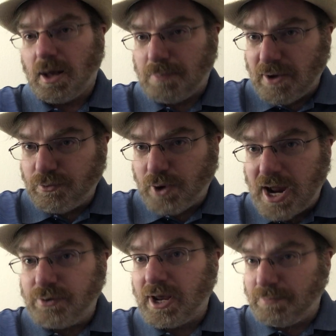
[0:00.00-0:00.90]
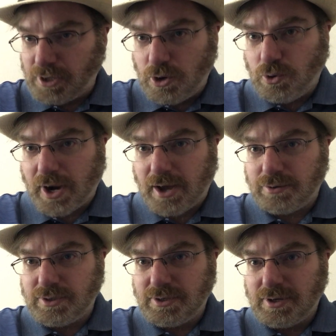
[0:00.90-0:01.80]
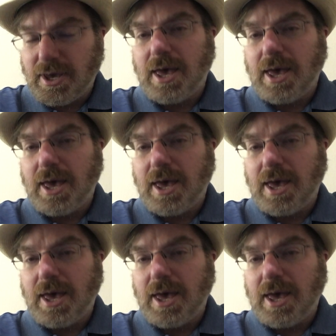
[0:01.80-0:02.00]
Above ground and below ground,